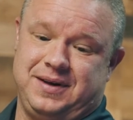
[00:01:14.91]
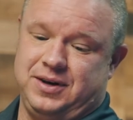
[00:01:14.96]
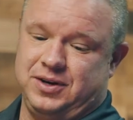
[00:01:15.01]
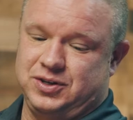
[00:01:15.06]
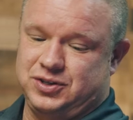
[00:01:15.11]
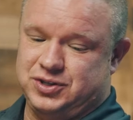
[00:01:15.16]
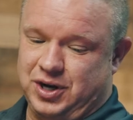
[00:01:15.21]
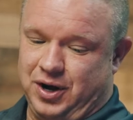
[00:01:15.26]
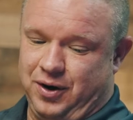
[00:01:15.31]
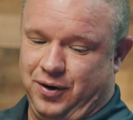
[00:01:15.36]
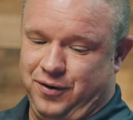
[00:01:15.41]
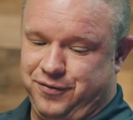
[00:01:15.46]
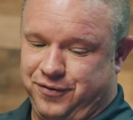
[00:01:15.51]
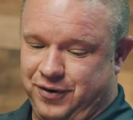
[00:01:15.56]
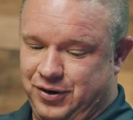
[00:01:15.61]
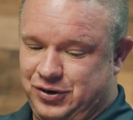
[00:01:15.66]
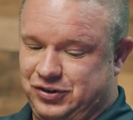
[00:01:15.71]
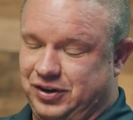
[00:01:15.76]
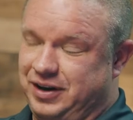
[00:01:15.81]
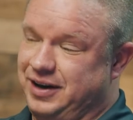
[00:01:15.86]
So
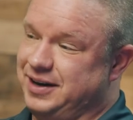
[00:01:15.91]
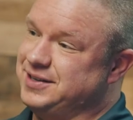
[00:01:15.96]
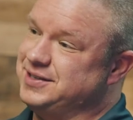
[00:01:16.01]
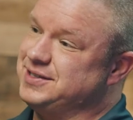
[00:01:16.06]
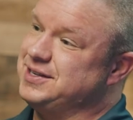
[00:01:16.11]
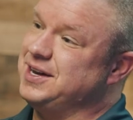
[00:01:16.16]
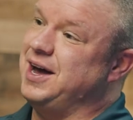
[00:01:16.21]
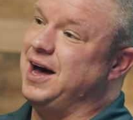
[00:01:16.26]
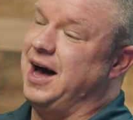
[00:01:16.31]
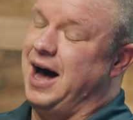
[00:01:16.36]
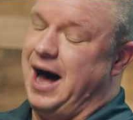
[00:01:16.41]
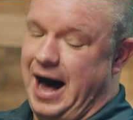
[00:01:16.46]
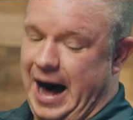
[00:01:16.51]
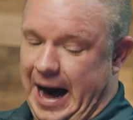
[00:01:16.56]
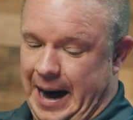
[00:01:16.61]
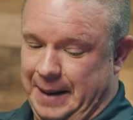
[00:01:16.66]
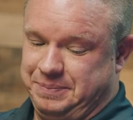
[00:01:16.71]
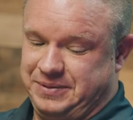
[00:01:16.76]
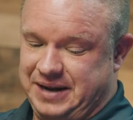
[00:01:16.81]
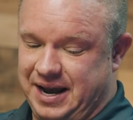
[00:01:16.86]
first thing is
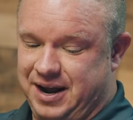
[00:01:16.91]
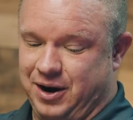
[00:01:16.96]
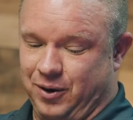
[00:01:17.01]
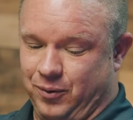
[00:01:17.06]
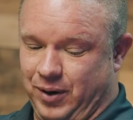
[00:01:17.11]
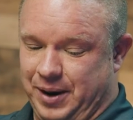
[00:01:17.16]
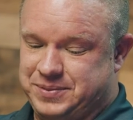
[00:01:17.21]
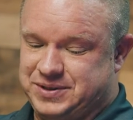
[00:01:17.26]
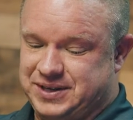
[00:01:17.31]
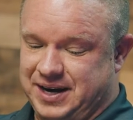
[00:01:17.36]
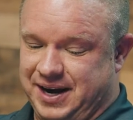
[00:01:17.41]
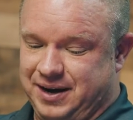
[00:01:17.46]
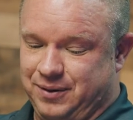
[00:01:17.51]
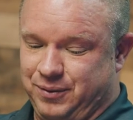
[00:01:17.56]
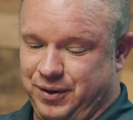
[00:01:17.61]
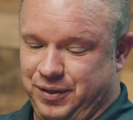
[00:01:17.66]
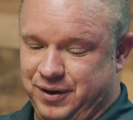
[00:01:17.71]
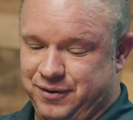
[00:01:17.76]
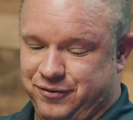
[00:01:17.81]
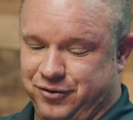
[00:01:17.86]
update your website
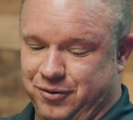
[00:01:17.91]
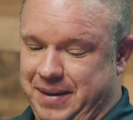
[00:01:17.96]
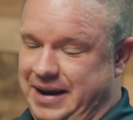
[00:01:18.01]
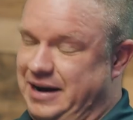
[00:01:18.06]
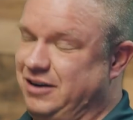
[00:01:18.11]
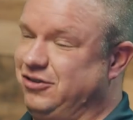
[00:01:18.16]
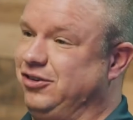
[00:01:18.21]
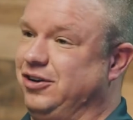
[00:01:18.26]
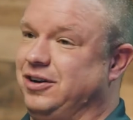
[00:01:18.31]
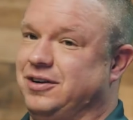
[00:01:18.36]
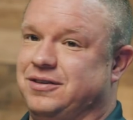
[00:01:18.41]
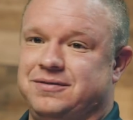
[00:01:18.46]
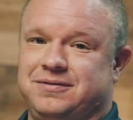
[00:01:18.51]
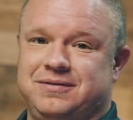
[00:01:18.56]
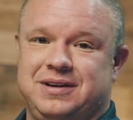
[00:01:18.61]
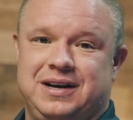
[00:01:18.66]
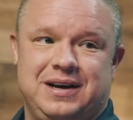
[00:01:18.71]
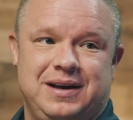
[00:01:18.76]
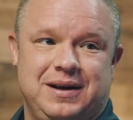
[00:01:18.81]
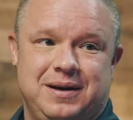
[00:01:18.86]
with information,
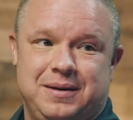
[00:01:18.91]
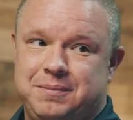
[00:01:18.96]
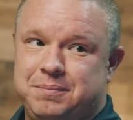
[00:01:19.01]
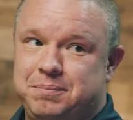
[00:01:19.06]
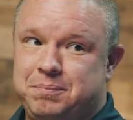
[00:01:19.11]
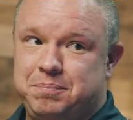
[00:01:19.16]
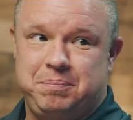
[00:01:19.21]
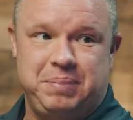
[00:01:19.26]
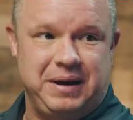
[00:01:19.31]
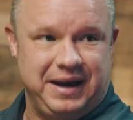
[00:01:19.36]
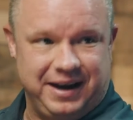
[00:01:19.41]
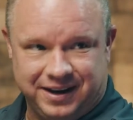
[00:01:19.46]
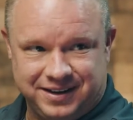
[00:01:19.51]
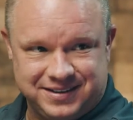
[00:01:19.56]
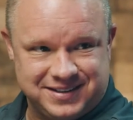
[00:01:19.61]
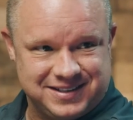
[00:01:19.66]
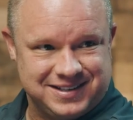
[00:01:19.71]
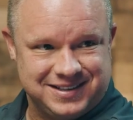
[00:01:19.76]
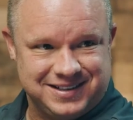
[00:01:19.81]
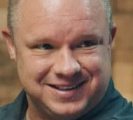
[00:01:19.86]

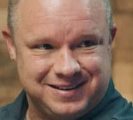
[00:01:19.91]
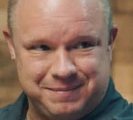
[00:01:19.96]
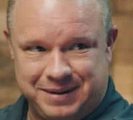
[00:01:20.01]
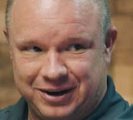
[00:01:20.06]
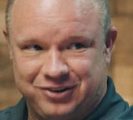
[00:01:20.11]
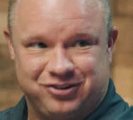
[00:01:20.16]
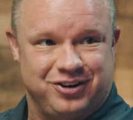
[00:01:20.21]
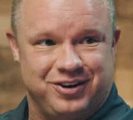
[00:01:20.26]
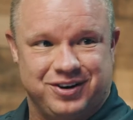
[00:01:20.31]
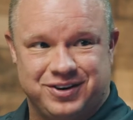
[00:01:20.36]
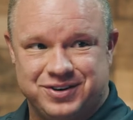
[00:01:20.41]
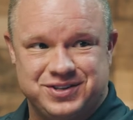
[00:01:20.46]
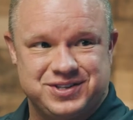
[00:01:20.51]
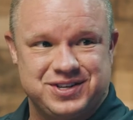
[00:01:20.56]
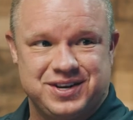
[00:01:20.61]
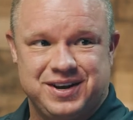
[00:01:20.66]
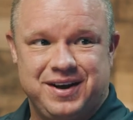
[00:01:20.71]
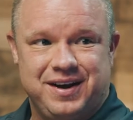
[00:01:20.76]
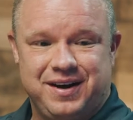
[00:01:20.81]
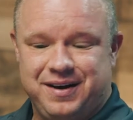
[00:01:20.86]

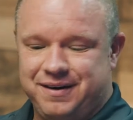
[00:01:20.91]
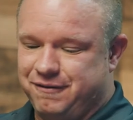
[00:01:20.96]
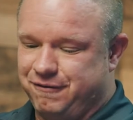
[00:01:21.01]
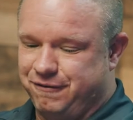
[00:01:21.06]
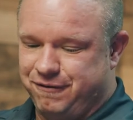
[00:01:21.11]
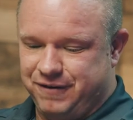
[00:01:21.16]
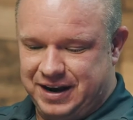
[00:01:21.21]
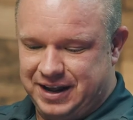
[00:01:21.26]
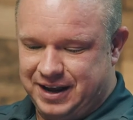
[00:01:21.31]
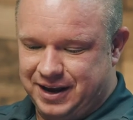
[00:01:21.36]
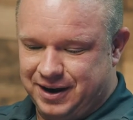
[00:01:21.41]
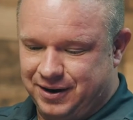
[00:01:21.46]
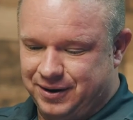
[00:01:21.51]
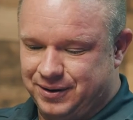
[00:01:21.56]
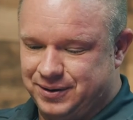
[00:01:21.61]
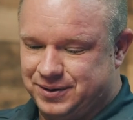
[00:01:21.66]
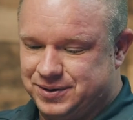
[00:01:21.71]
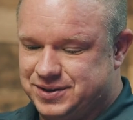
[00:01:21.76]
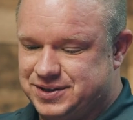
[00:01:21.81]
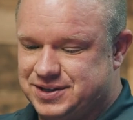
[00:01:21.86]
pictures,
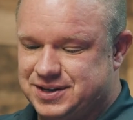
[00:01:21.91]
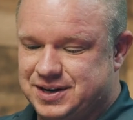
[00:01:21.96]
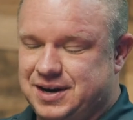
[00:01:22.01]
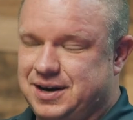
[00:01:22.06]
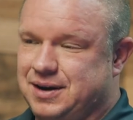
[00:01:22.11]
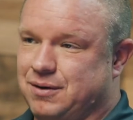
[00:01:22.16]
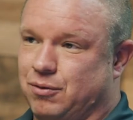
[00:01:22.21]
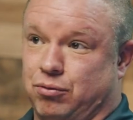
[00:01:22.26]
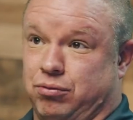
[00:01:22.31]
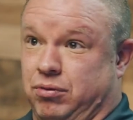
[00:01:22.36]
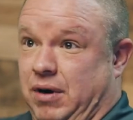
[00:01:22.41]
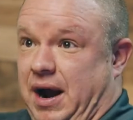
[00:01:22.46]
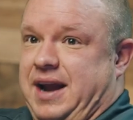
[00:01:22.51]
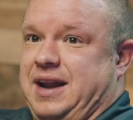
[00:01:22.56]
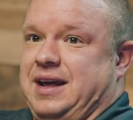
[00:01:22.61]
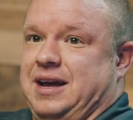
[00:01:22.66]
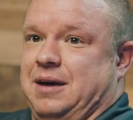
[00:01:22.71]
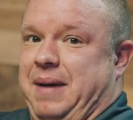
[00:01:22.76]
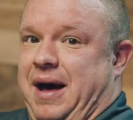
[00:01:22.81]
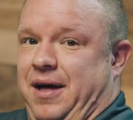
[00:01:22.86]
videos,
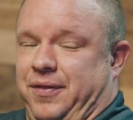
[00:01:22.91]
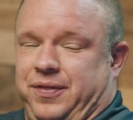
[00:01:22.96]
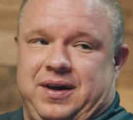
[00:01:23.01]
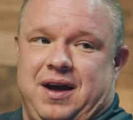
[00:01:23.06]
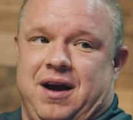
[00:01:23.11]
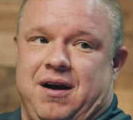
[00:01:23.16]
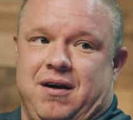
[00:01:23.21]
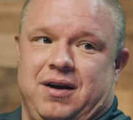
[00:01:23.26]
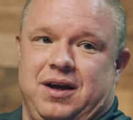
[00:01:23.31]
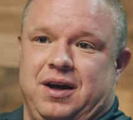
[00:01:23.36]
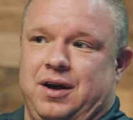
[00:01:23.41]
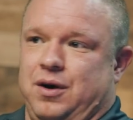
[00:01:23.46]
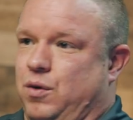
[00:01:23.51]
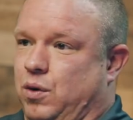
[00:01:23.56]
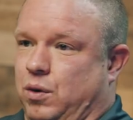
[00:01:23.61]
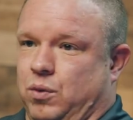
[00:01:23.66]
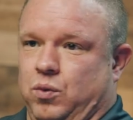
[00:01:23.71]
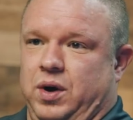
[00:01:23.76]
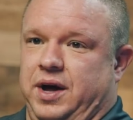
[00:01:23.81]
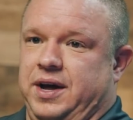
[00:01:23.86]
writing about the area
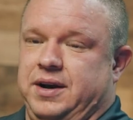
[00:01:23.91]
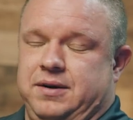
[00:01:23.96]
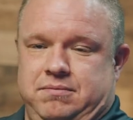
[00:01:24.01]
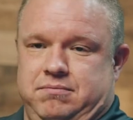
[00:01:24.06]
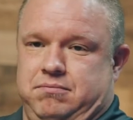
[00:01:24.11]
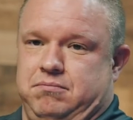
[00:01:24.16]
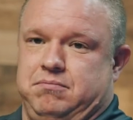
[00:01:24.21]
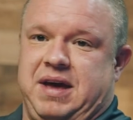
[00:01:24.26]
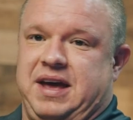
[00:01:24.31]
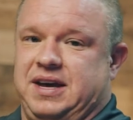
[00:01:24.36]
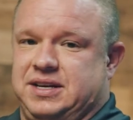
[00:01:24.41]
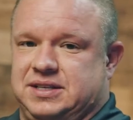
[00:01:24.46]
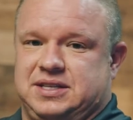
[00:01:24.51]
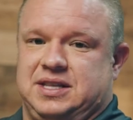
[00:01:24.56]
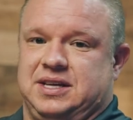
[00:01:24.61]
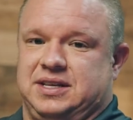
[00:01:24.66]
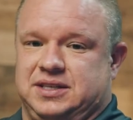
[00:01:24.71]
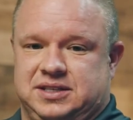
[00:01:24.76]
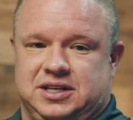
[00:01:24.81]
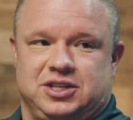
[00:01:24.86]
or what makes
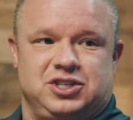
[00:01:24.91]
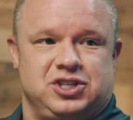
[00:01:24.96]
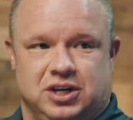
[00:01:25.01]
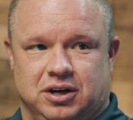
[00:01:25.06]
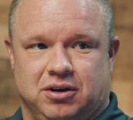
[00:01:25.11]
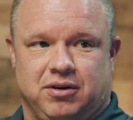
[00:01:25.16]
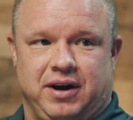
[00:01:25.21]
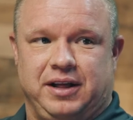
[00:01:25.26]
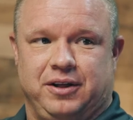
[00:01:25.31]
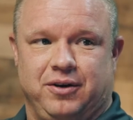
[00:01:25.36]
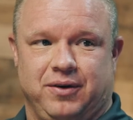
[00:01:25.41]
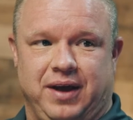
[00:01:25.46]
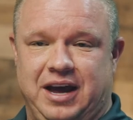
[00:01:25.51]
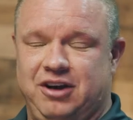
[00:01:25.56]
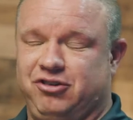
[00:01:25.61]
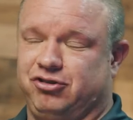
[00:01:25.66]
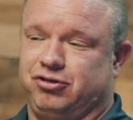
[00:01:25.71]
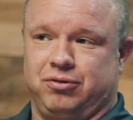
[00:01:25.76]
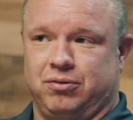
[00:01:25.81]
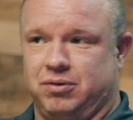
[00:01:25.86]
this such a great
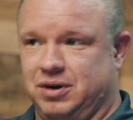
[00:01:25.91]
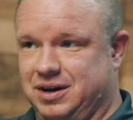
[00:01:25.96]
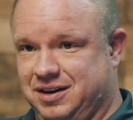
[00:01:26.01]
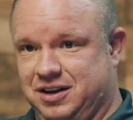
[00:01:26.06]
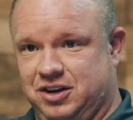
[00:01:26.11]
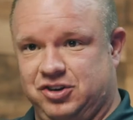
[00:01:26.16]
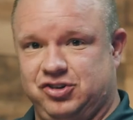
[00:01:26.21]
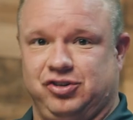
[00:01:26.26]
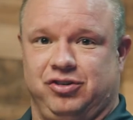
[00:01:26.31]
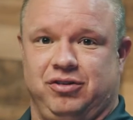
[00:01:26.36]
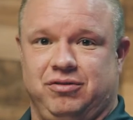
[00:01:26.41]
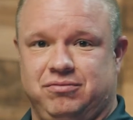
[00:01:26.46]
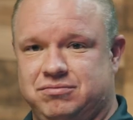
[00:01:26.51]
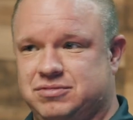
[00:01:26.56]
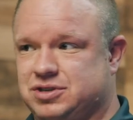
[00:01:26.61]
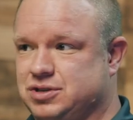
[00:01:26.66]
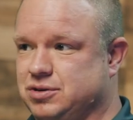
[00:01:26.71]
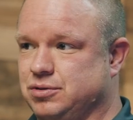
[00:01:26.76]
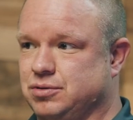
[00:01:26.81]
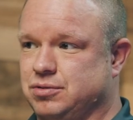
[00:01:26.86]
location or addition
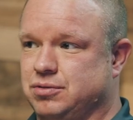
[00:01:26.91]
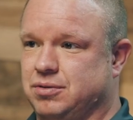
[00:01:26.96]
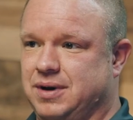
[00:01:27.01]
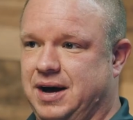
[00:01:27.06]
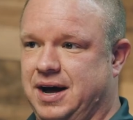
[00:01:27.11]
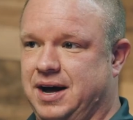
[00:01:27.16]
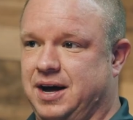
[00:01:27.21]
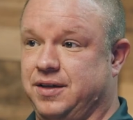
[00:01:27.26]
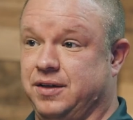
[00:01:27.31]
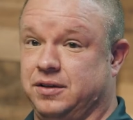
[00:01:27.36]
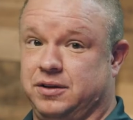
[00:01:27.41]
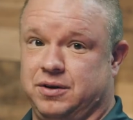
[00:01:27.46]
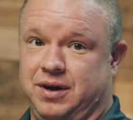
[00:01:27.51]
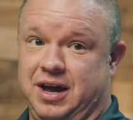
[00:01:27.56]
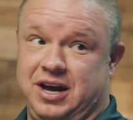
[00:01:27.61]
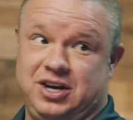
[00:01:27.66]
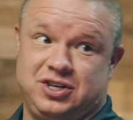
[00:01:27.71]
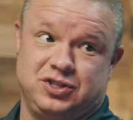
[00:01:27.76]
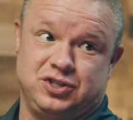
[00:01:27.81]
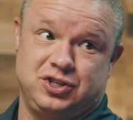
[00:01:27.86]
to the
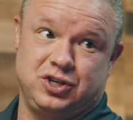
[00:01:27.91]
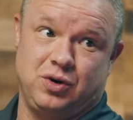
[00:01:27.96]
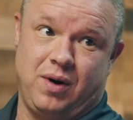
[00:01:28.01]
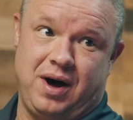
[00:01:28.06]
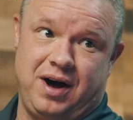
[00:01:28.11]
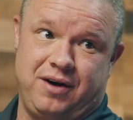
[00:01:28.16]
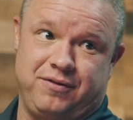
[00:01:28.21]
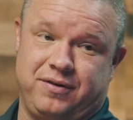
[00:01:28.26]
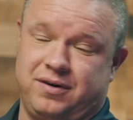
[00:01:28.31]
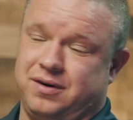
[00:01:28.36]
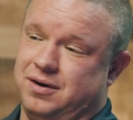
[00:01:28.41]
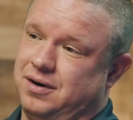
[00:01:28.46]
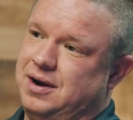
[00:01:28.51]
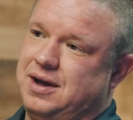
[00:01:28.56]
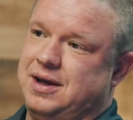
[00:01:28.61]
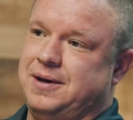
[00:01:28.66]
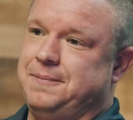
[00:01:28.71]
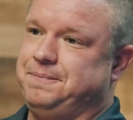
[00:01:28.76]
locations you offer,